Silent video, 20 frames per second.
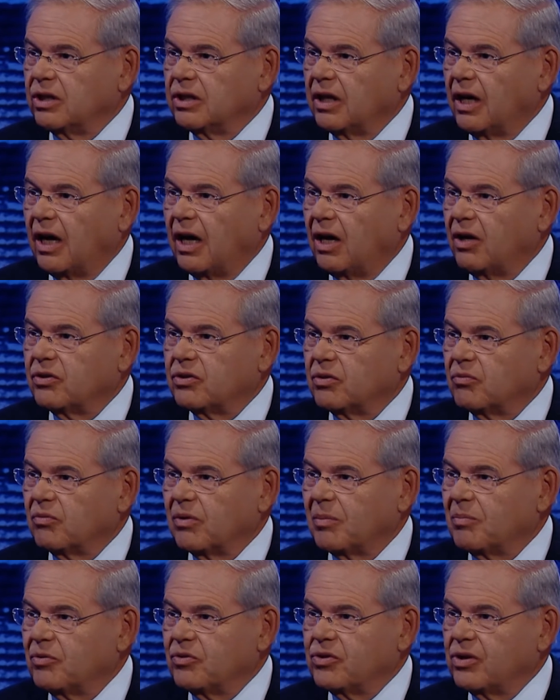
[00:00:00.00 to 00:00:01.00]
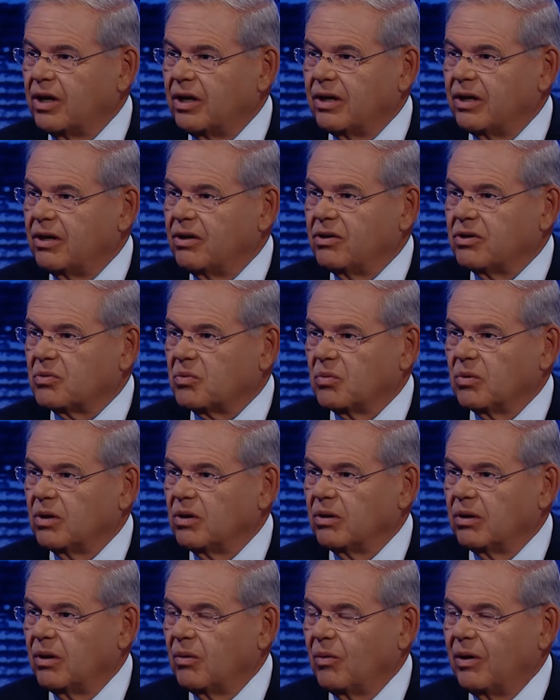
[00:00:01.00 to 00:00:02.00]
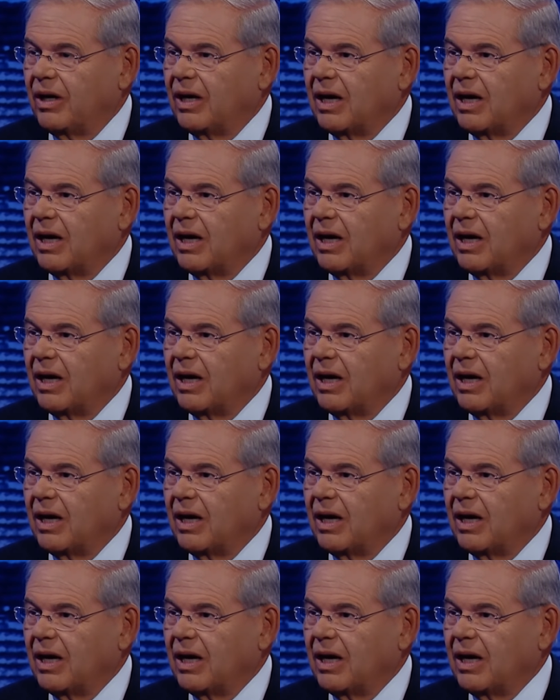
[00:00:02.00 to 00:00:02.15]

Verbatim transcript: in the House of Representatives, where they went